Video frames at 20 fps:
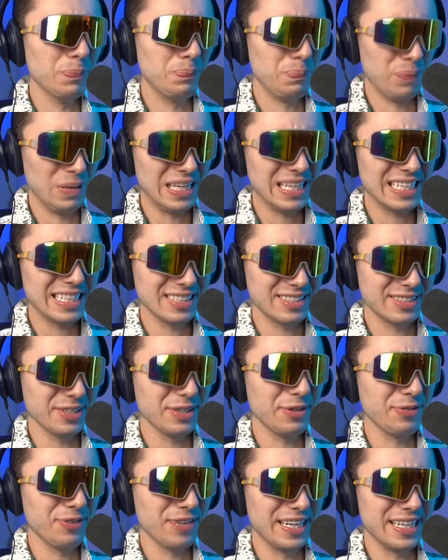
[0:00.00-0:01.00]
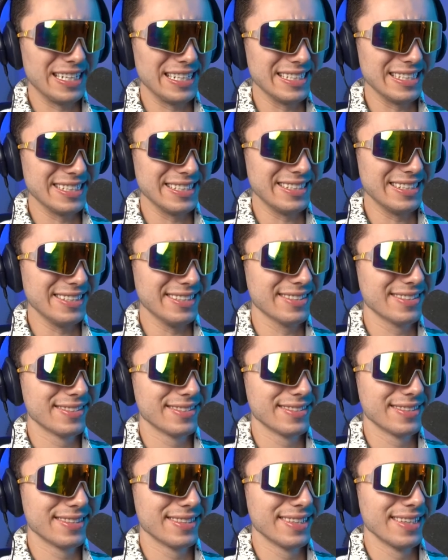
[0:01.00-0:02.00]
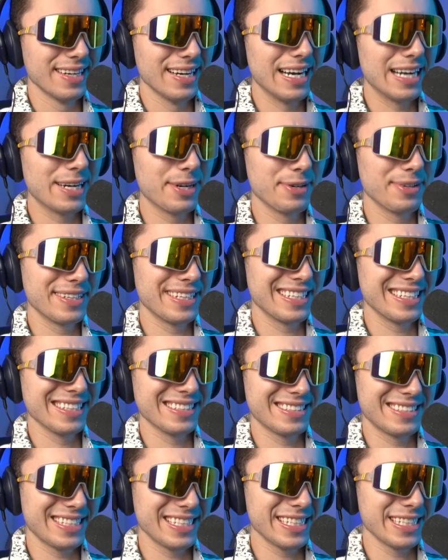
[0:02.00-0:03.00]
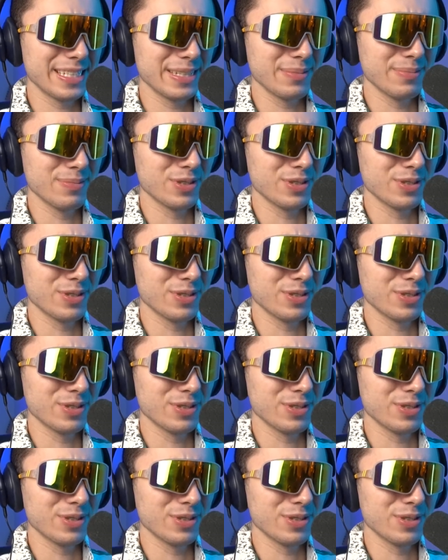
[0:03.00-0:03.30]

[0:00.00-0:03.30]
Blazer file. I don't need a team,